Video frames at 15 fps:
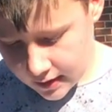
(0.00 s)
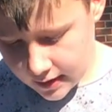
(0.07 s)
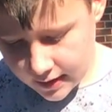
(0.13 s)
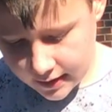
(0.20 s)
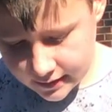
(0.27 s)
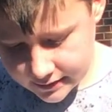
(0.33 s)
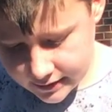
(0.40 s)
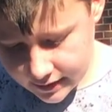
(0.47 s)

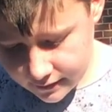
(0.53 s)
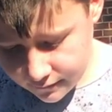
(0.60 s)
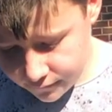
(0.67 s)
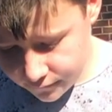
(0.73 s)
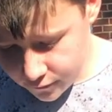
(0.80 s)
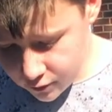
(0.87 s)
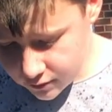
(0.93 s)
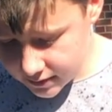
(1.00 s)
And down
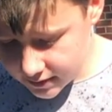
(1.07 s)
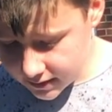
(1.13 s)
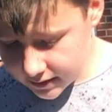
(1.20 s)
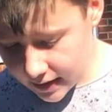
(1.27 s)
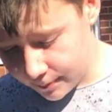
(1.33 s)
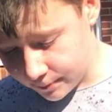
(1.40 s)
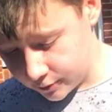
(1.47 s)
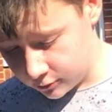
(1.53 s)
falls an
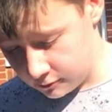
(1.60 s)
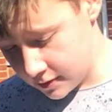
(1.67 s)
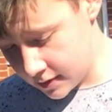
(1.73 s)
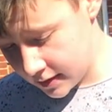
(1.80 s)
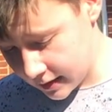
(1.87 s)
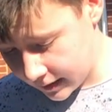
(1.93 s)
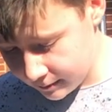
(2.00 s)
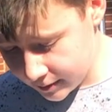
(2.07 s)
apple,
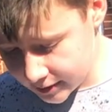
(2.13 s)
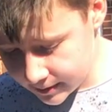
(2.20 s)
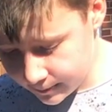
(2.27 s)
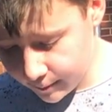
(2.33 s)
and Mr.